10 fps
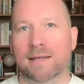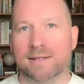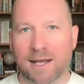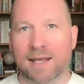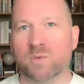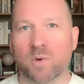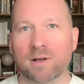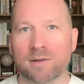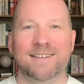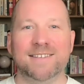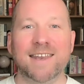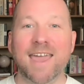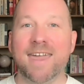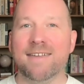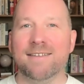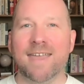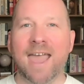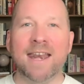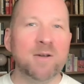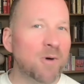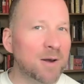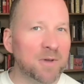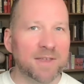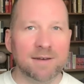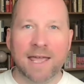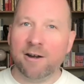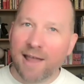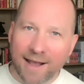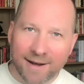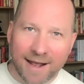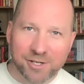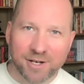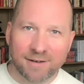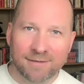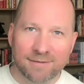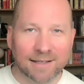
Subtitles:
in today's world. Today, anyone with an internet connection,